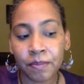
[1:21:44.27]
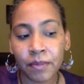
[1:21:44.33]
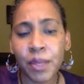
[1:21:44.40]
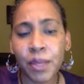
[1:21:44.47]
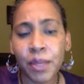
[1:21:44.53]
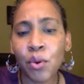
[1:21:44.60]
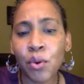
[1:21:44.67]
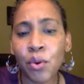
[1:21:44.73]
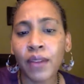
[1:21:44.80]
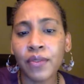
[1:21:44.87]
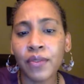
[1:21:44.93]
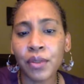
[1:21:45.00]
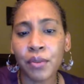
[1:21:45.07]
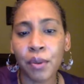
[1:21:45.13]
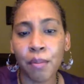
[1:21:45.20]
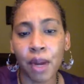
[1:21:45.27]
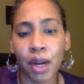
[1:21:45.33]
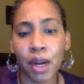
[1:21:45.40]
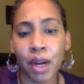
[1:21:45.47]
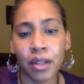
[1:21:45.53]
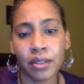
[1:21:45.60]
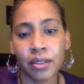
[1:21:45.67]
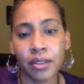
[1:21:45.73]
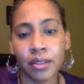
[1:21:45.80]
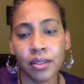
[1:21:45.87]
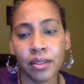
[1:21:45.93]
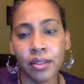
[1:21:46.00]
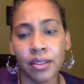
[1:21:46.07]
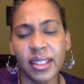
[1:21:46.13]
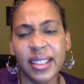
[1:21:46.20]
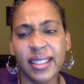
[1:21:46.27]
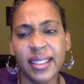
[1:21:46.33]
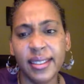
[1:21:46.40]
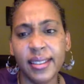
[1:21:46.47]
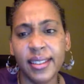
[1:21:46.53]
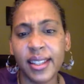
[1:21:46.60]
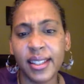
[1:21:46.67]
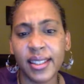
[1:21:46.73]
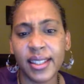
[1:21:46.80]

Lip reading: people often remarked that